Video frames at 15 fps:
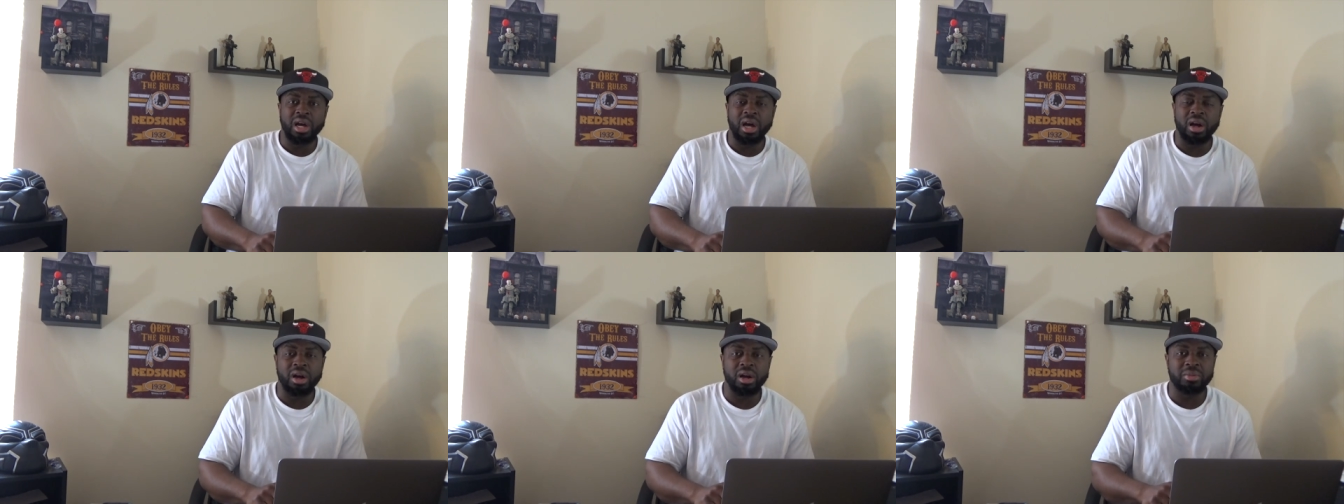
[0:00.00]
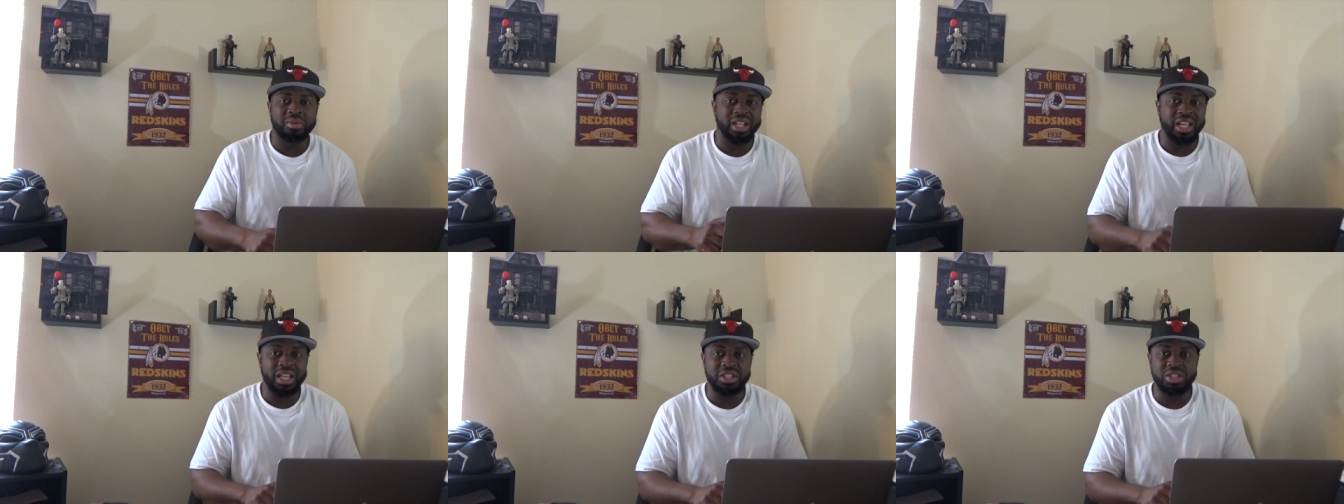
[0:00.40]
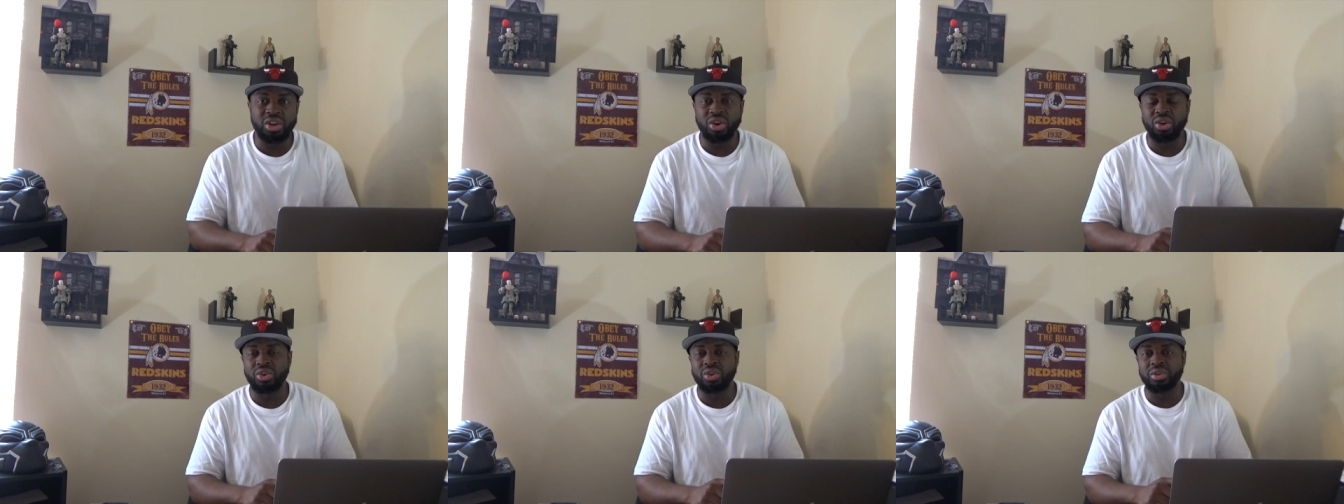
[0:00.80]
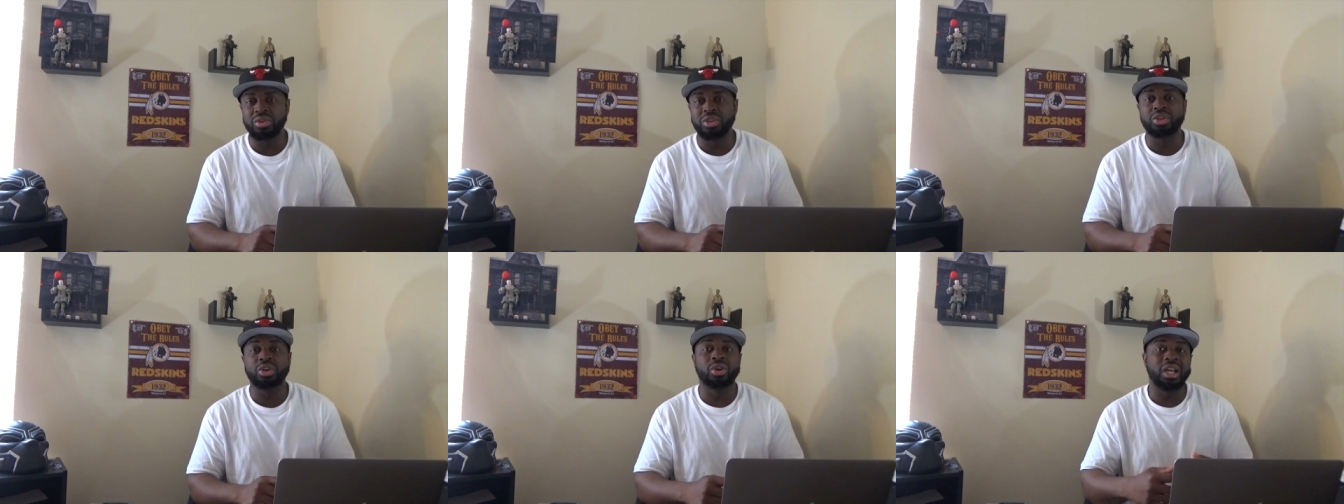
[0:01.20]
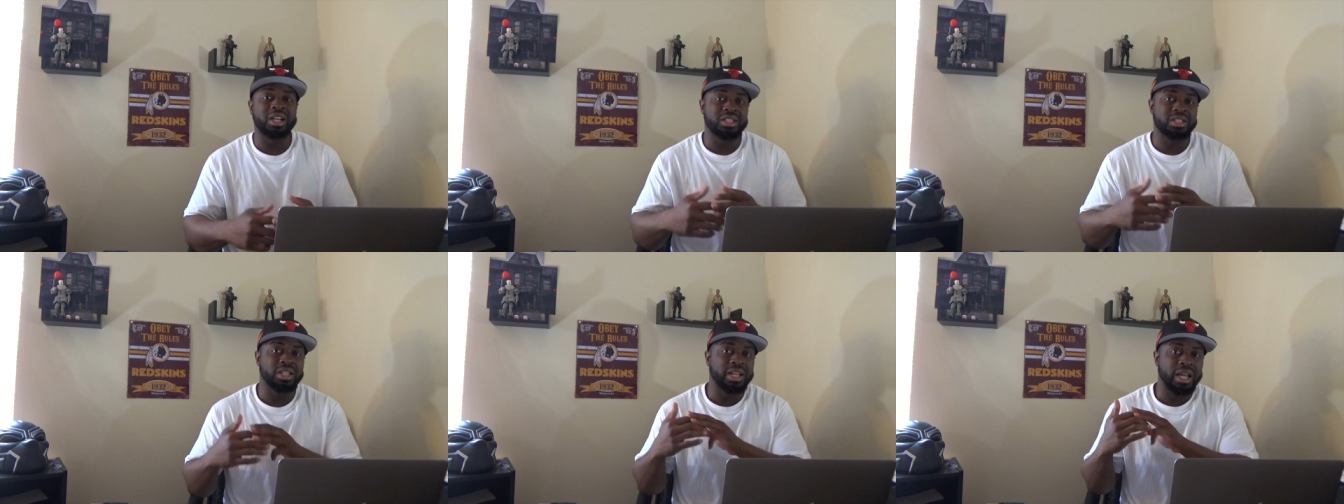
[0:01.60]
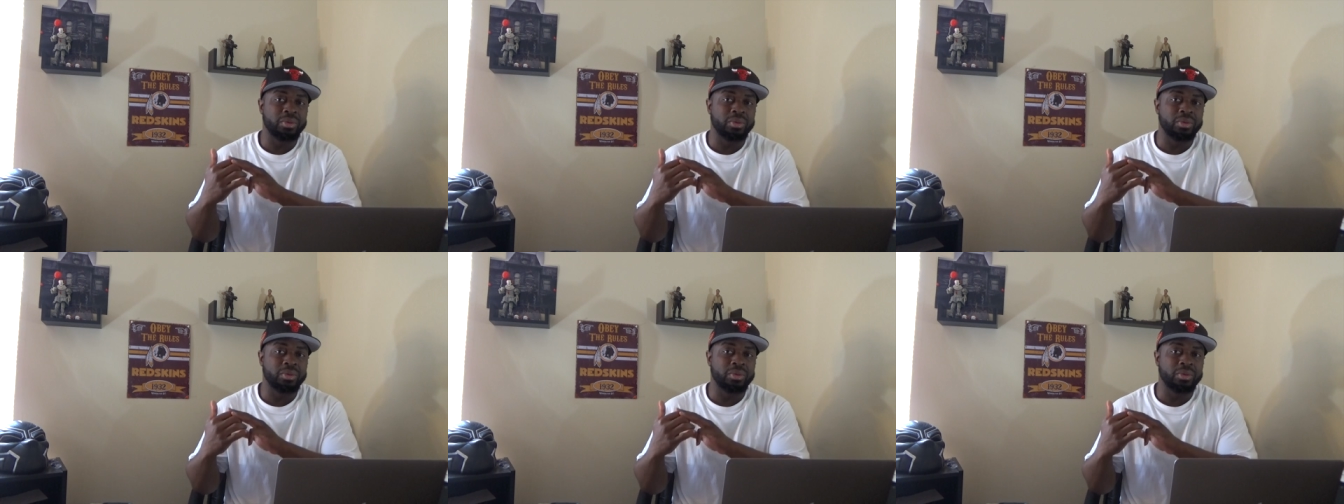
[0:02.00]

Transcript: uh, Days Gone, you know, like I said,